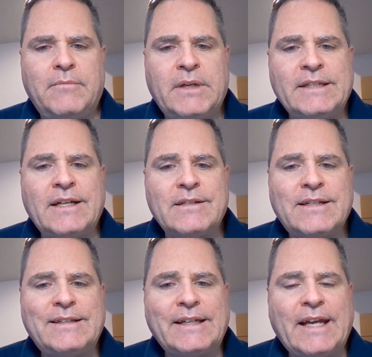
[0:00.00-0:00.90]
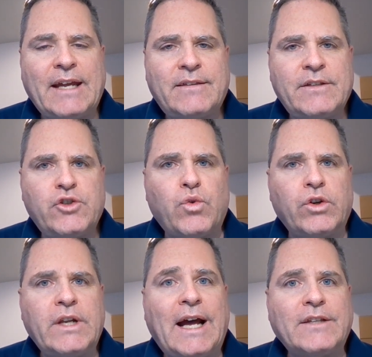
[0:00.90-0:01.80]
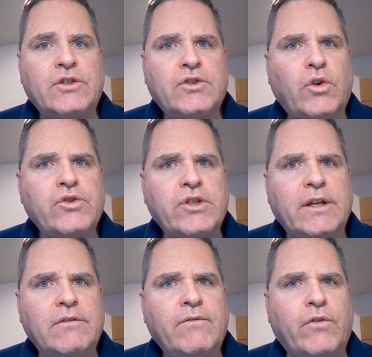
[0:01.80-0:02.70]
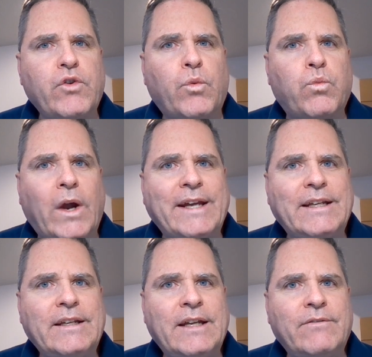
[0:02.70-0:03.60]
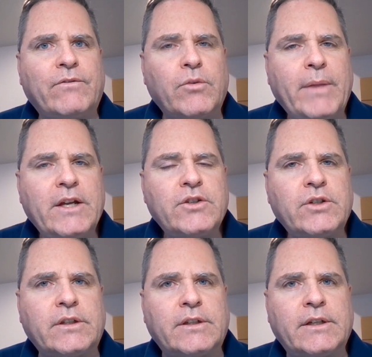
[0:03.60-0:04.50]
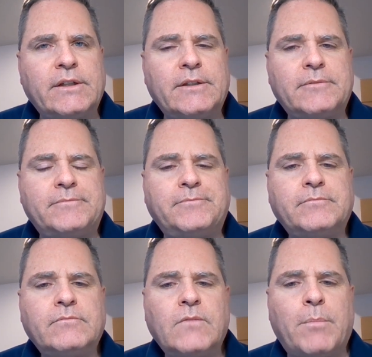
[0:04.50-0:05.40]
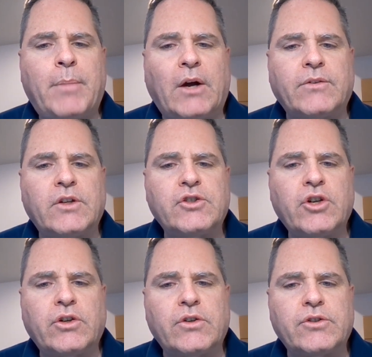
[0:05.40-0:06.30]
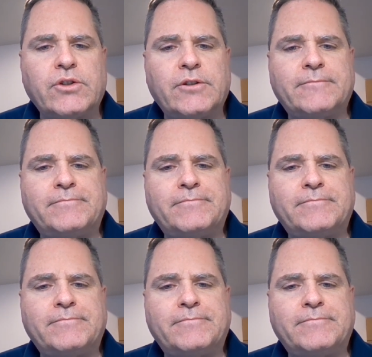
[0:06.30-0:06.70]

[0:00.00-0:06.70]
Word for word: But it does indicate that you are not searching for the right information about the church.